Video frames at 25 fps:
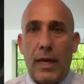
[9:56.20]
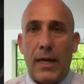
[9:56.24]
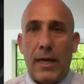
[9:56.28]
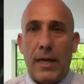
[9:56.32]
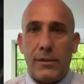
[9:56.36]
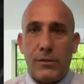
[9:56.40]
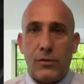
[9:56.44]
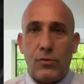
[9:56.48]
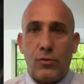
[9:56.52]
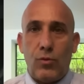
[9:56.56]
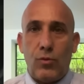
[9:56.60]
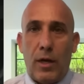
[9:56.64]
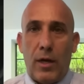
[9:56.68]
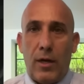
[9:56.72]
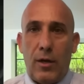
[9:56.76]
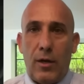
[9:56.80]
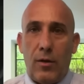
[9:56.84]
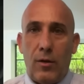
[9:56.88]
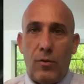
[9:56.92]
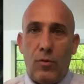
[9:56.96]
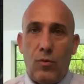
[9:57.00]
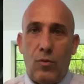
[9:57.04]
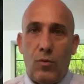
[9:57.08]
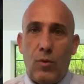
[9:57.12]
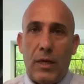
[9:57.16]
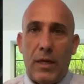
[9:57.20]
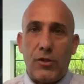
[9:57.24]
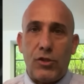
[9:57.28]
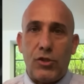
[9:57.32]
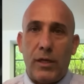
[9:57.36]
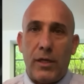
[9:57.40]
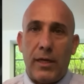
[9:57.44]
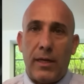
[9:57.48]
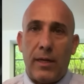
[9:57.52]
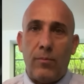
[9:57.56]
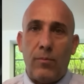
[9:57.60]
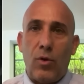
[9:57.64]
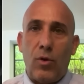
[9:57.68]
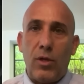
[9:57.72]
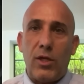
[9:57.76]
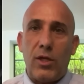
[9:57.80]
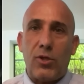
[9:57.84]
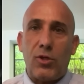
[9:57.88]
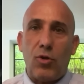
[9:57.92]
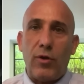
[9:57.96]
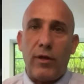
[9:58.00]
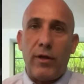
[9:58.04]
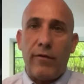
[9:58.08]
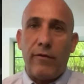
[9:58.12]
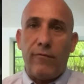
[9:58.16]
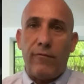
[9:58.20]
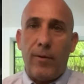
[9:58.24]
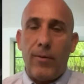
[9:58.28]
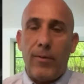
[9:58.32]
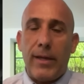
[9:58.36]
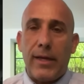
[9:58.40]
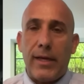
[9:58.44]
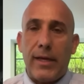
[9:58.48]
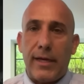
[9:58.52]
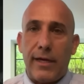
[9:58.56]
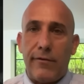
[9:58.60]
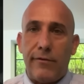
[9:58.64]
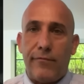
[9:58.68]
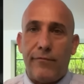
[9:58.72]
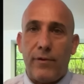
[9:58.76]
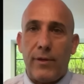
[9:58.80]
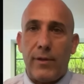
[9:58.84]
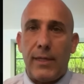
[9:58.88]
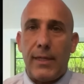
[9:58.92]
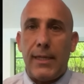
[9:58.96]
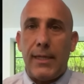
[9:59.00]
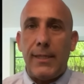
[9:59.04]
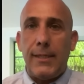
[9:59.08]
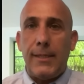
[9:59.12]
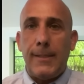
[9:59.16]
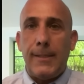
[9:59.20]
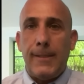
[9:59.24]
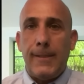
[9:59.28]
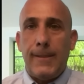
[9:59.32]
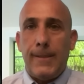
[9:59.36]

yes, we're watching and monitoring very carefully